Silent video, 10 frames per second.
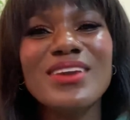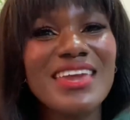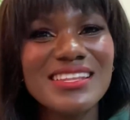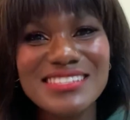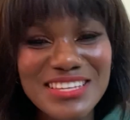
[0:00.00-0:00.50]

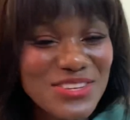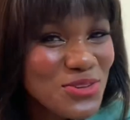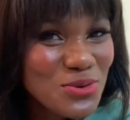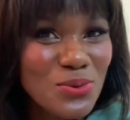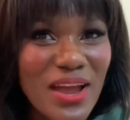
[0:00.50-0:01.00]
getting
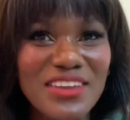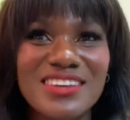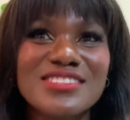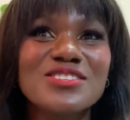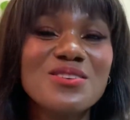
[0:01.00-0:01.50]
you, and
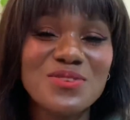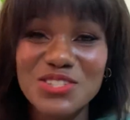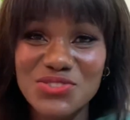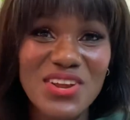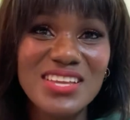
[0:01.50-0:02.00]
you're so
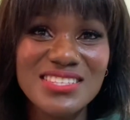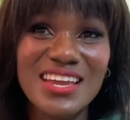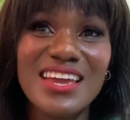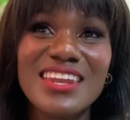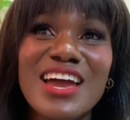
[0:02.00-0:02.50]

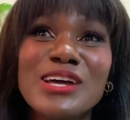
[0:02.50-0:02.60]
frustrated.